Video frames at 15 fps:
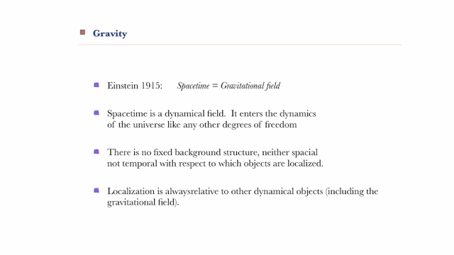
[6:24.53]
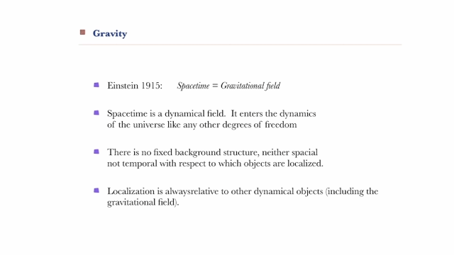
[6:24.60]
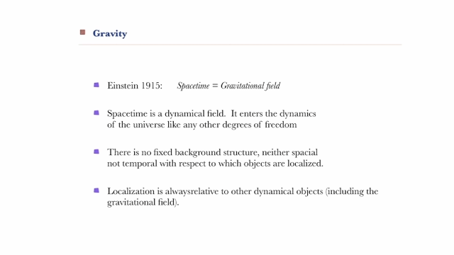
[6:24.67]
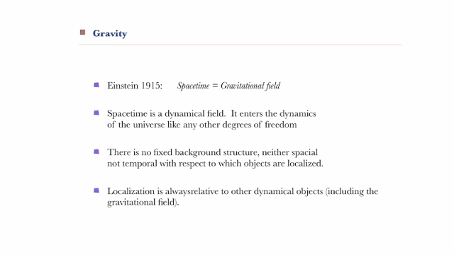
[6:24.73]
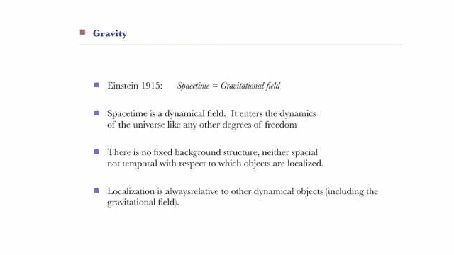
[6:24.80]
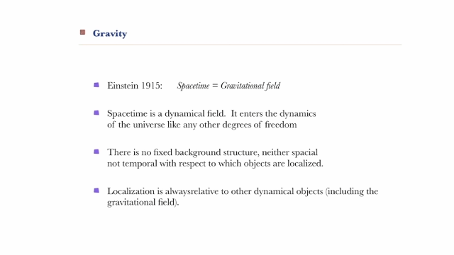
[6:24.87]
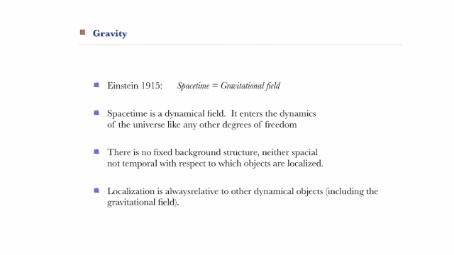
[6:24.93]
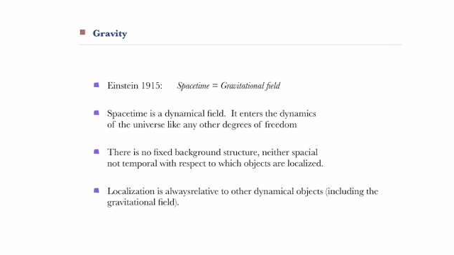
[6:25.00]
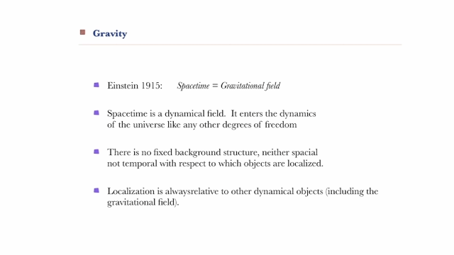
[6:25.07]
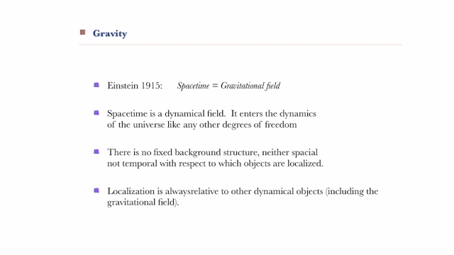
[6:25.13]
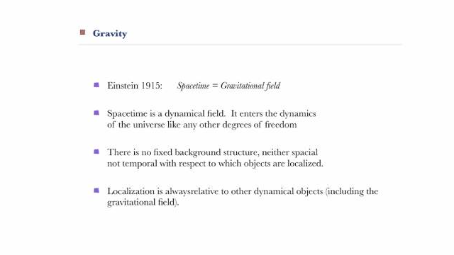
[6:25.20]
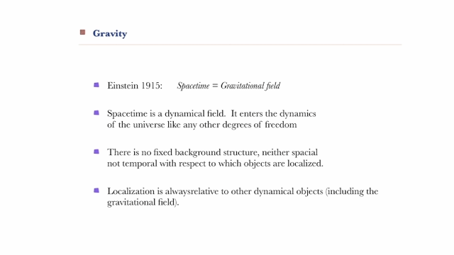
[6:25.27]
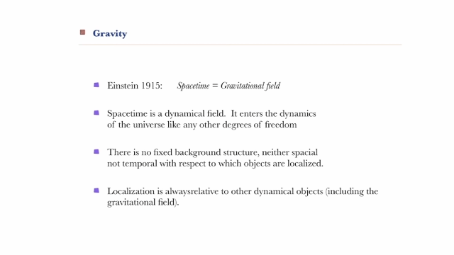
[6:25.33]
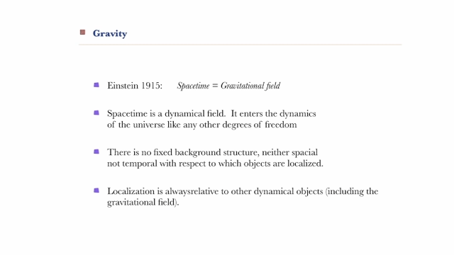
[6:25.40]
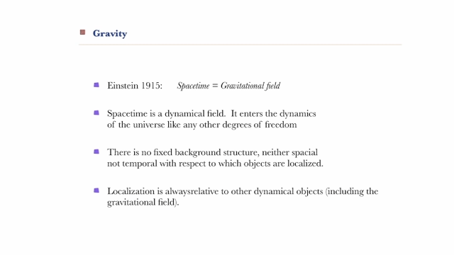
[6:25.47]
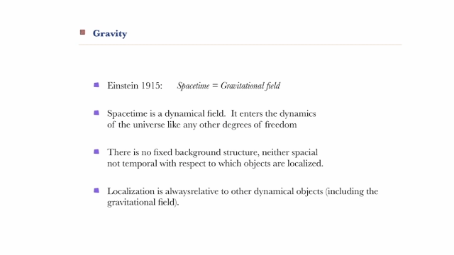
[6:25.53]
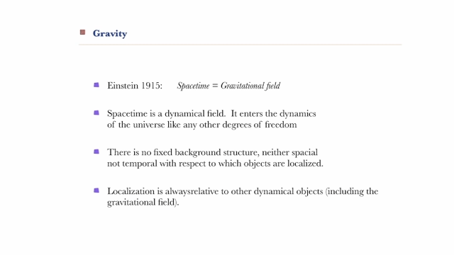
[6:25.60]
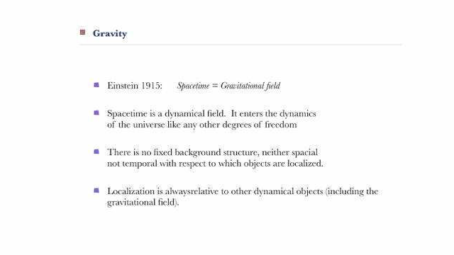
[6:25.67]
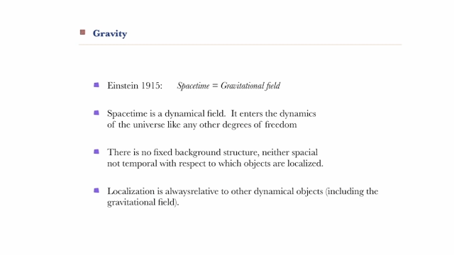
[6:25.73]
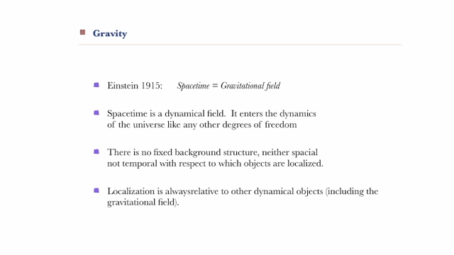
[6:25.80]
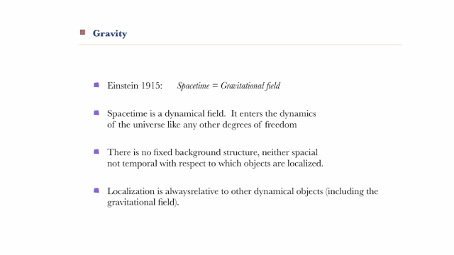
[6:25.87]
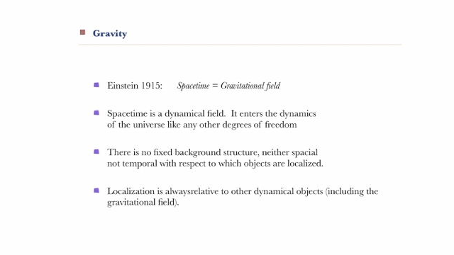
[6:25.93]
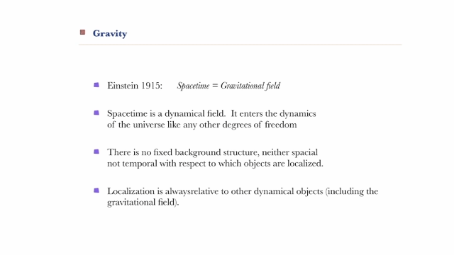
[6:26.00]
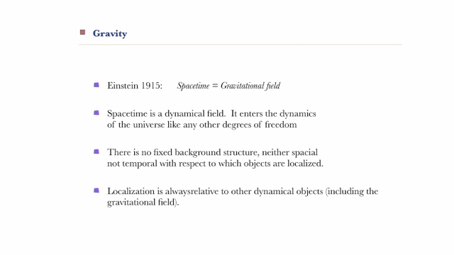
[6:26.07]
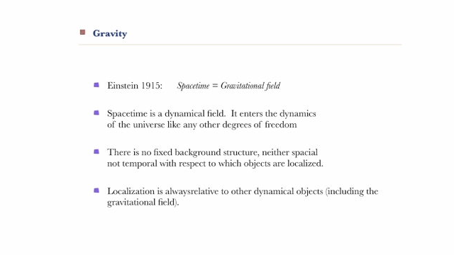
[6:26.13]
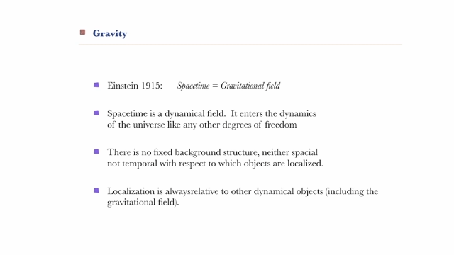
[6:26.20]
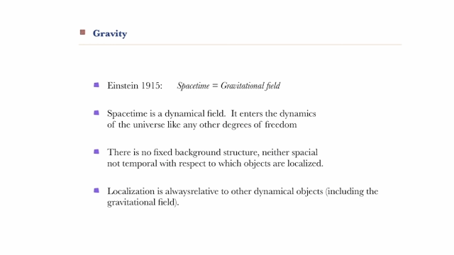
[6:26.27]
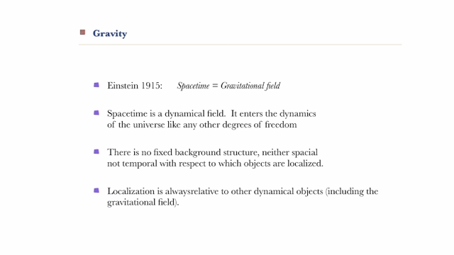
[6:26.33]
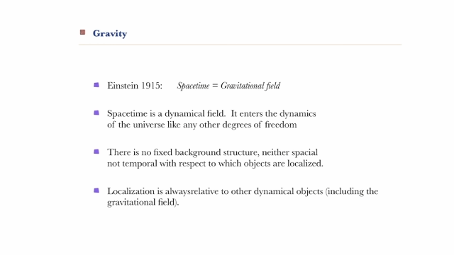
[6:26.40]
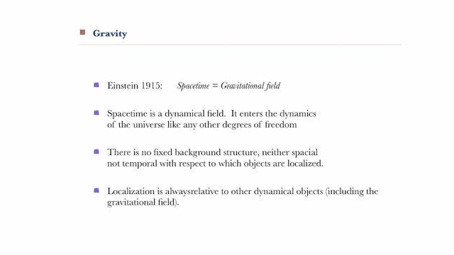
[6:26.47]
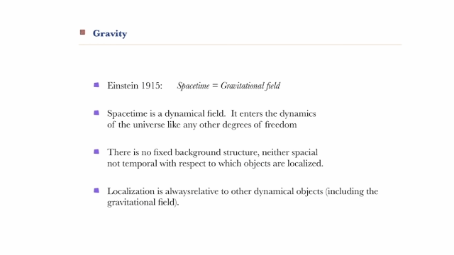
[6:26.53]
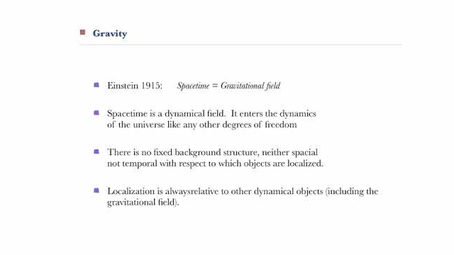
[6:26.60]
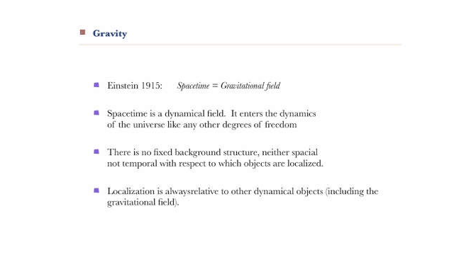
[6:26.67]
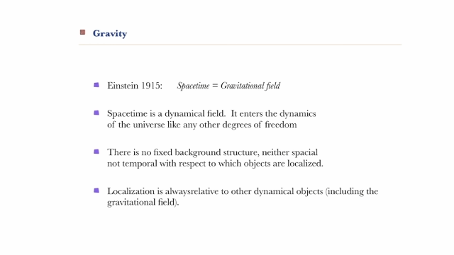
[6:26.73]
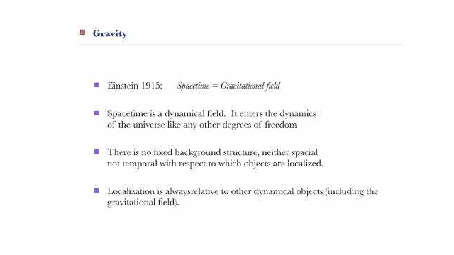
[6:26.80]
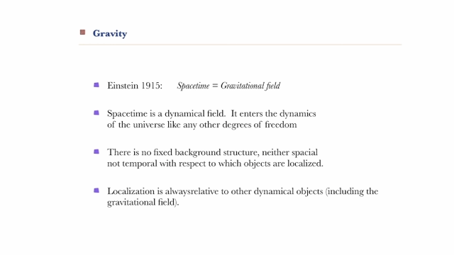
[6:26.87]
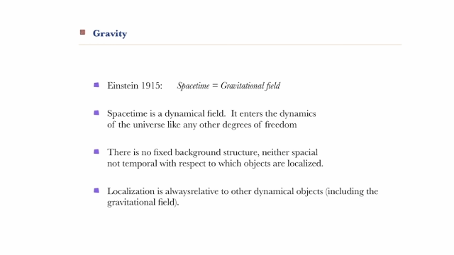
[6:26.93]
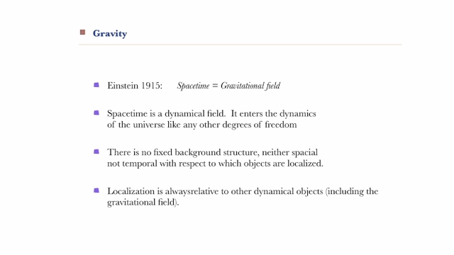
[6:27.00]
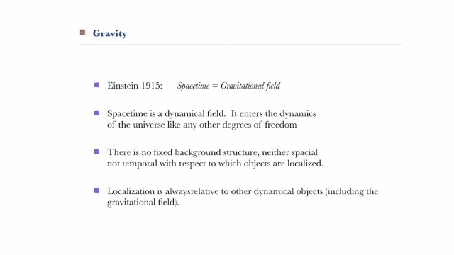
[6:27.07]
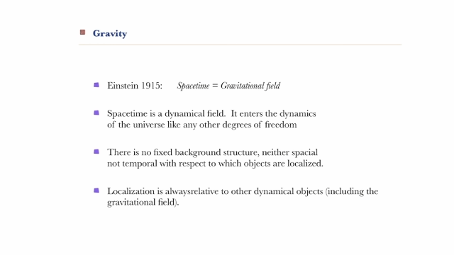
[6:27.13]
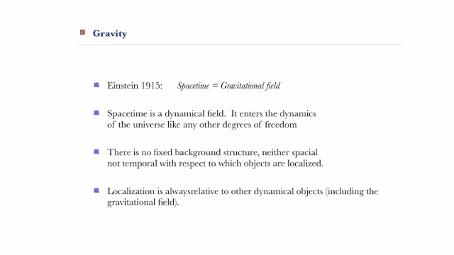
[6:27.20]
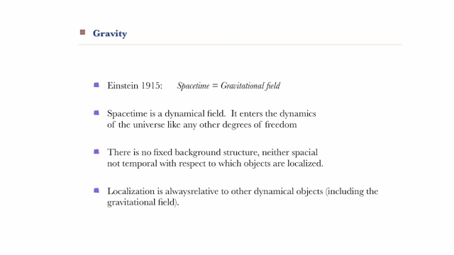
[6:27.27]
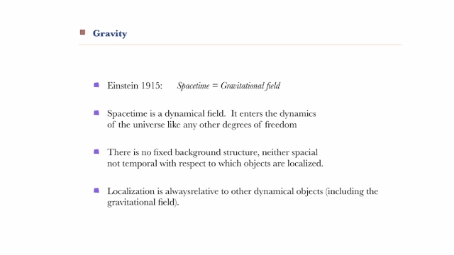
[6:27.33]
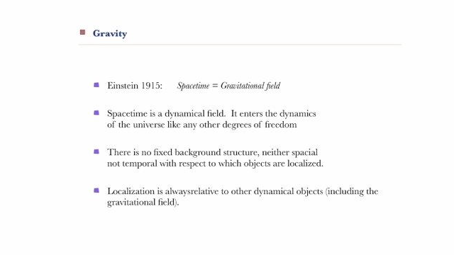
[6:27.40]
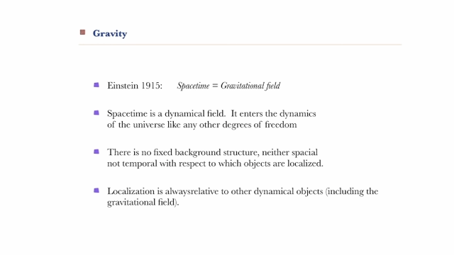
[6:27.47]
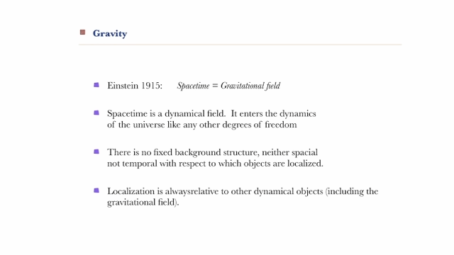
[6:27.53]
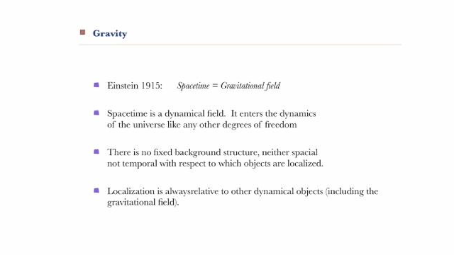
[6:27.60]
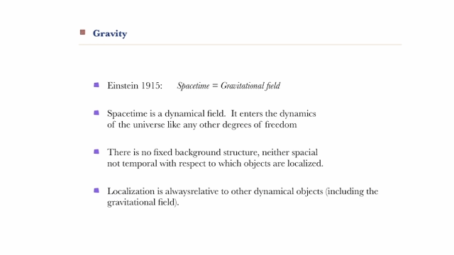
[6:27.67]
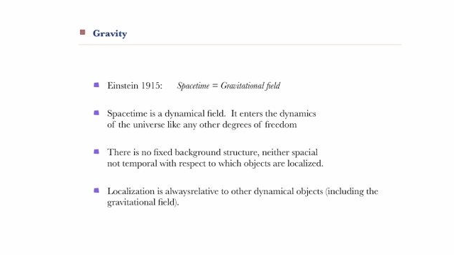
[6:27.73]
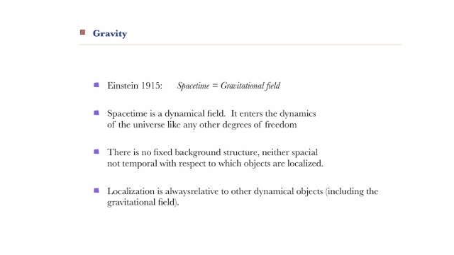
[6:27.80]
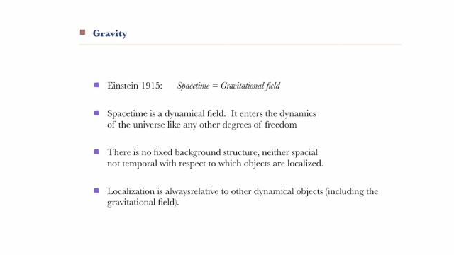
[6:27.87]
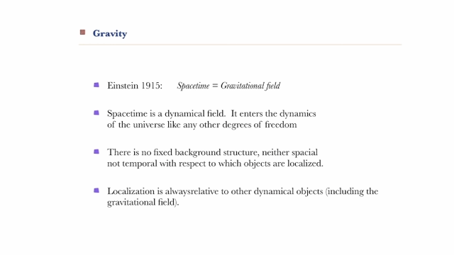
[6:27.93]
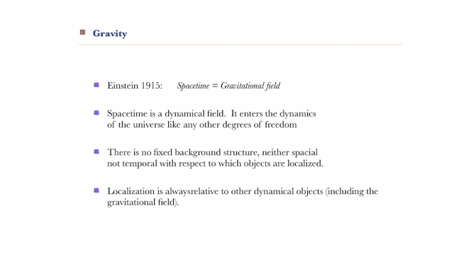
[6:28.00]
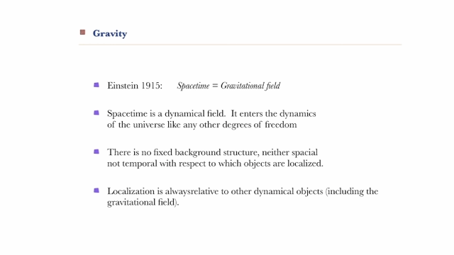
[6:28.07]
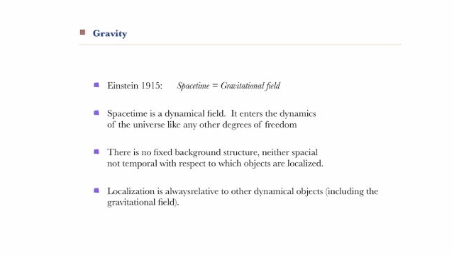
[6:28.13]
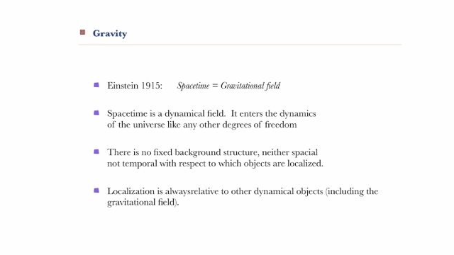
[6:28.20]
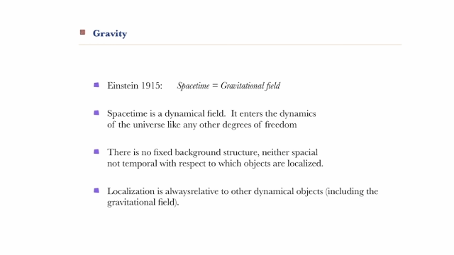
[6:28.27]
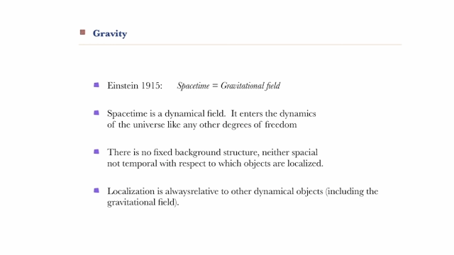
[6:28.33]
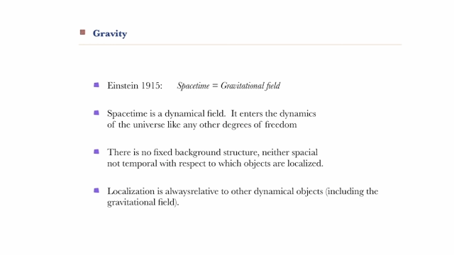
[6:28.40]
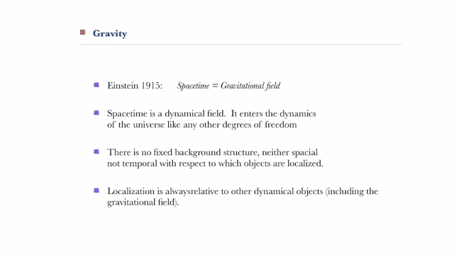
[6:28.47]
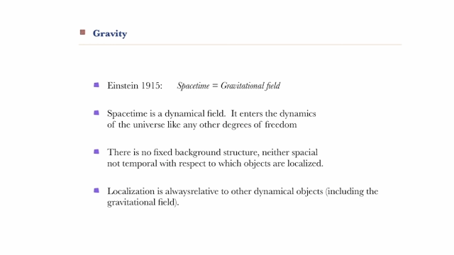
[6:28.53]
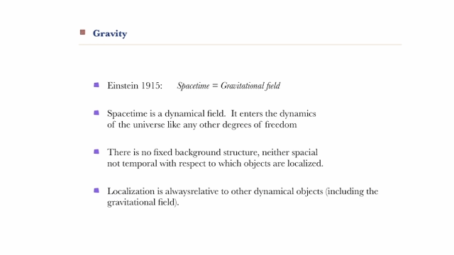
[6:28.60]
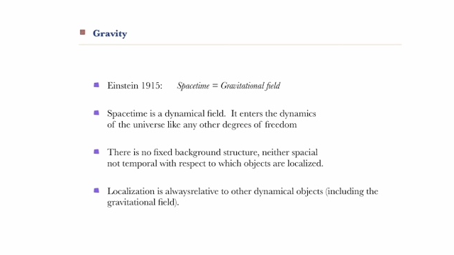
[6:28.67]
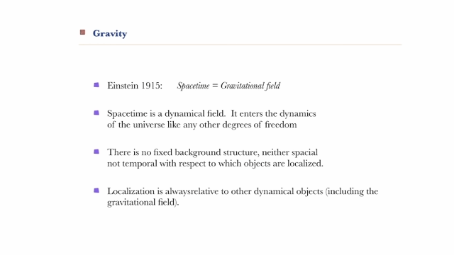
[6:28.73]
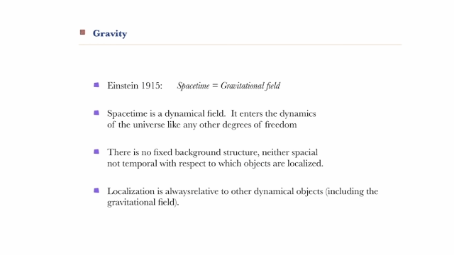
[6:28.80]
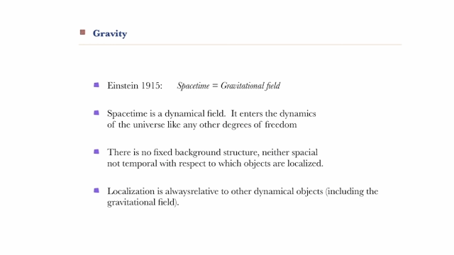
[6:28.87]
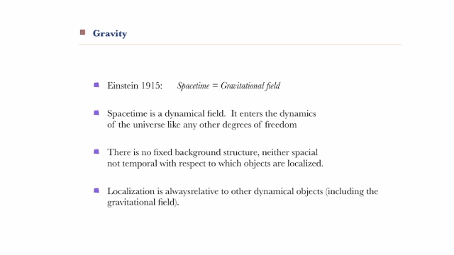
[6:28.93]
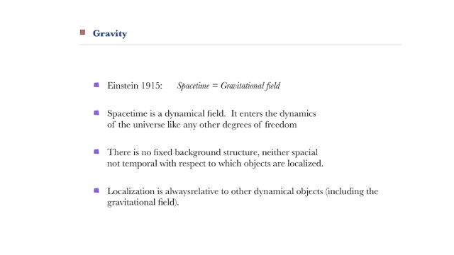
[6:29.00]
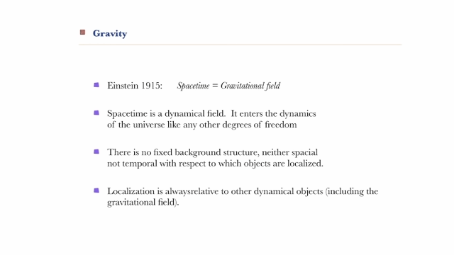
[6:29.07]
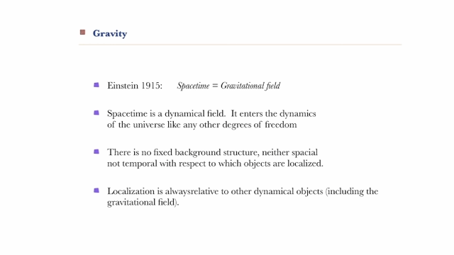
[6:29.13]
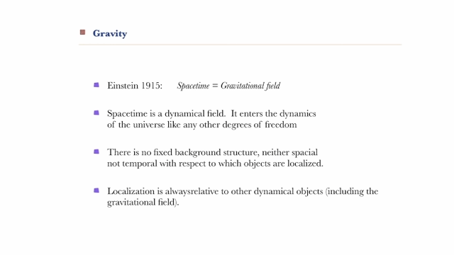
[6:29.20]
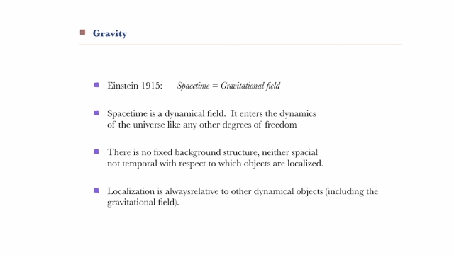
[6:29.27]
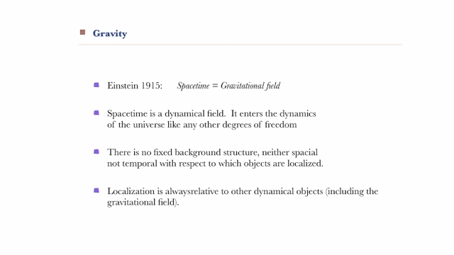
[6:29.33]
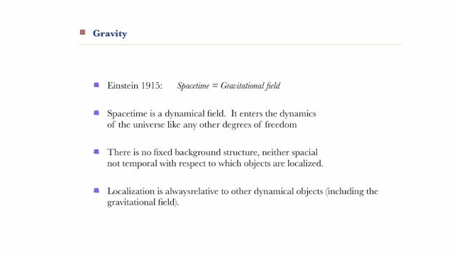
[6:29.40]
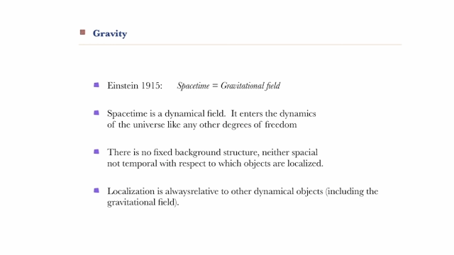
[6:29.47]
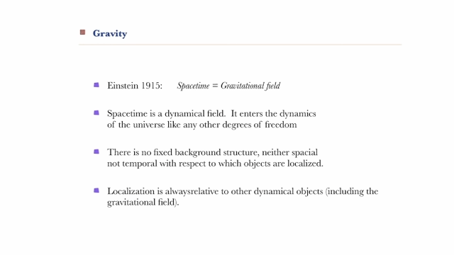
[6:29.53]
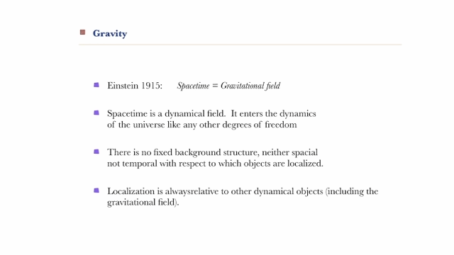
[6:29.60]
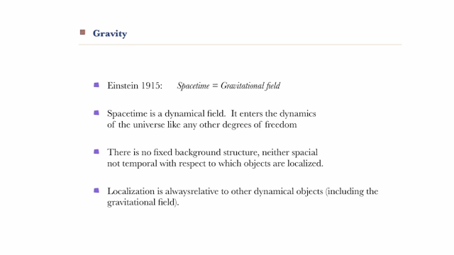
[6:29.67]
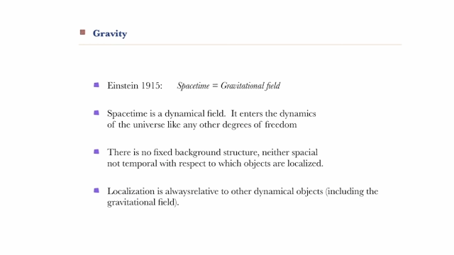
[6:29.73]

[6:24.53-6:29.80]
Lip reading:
(no speaker visible)